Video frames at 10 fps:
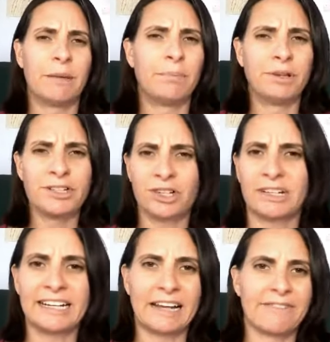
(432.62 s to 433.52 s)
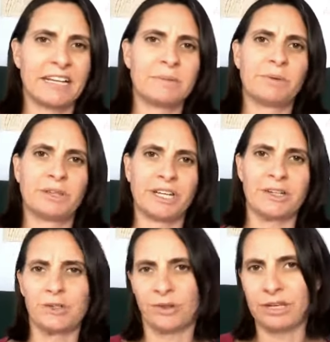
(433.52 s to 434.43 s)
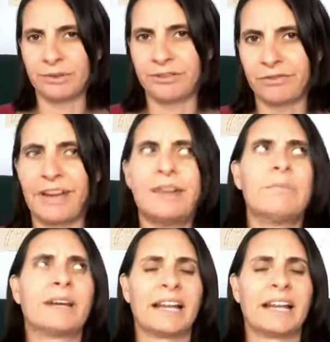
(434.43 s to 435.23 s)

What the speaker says: Bullet journaling I found to be really enjoyable and fun,